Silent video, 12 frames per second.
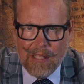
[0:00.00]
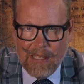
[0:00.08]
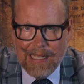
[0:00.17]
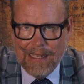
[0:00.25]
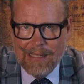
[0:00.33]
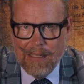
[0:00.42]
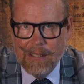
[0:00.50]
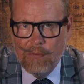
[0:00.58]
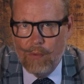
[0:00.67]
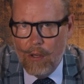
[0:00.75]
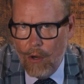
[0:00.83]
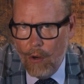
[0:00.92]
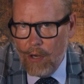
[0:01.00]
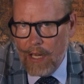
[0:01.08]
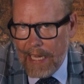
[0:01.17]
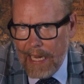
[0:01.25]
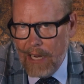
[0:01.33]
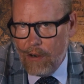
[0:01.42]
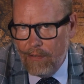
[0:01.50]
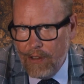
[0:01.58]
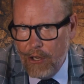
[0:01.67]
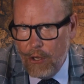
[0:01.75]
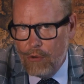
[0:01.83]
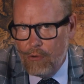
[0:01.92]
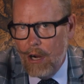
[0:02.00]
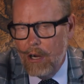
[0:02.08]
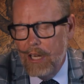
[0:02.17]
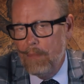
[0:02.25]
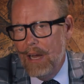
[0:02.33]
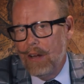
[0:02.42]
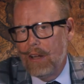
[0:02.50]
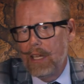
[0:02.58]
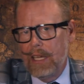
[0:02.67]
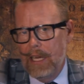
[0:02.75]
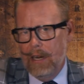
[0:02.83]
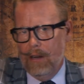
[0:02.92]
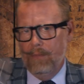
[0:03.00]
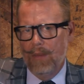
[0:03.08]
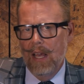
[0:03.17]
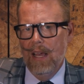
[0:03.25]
scientists will only hear of the new drug in about a year.